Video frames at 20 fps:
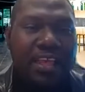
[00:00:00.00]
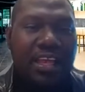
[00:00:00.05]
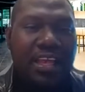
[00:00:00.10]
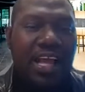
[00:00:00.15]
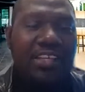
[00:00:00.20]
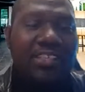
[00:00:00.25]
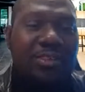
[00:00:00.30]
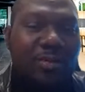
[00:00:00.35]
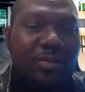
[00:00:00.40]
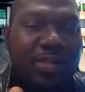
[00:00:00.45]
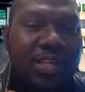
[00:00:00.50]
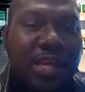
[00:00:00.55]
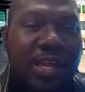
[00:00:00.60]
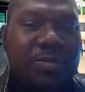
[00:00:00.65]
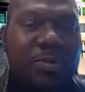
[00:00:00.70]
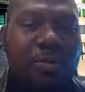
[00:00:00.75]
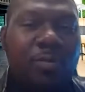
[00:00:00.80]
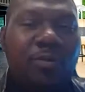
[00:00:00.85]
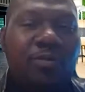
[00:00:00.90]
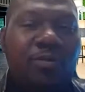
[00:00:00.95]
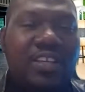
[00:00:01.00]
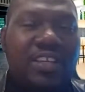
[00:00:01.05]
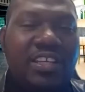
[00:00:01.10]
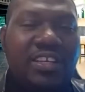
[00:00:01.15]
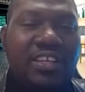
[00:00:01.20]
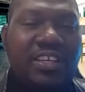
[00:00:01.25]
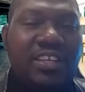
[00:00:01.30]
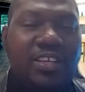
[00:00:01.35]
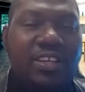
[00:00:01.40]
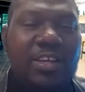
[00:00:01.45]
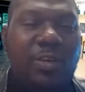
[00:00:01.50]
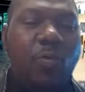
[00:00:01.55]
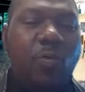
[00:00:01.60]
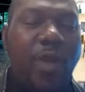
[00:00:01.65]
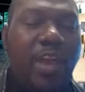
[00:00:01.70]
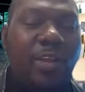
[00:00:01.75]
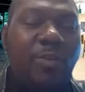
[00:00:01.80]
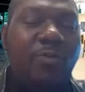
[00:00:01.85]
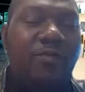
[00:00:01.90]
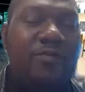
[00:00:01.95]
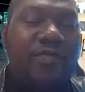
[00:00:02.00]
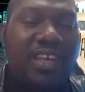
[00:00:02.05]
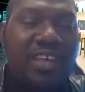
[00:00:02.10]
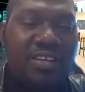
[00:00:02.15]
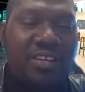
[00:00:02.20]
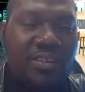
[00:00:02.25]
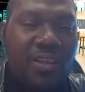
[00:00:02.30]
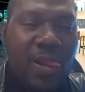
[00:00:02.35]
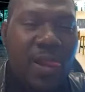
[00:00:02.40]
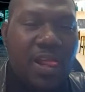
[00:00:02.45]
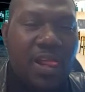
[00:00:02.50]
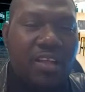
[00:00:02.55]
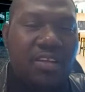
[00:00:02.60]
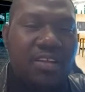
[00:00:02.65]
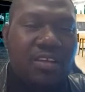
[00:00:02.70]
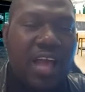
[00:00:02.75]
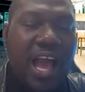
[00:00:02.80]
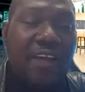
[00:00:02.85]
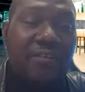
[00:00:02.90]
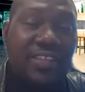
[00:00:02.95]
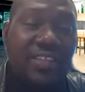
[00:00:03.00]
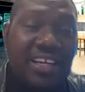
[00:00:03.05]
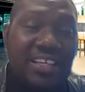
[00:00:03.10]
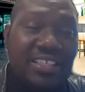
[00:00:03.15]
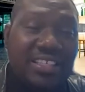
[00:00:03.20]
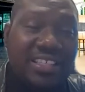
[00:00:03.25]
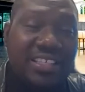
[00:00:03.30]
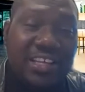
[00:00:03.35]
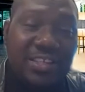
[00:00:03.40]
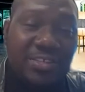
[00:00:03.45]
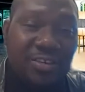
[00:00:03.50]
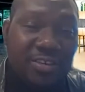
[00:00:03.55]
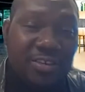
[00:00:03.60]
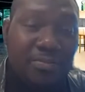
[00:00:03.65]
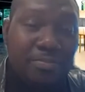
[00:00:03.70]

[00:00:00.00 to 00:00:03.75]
And sometimes some of the way you feel after this session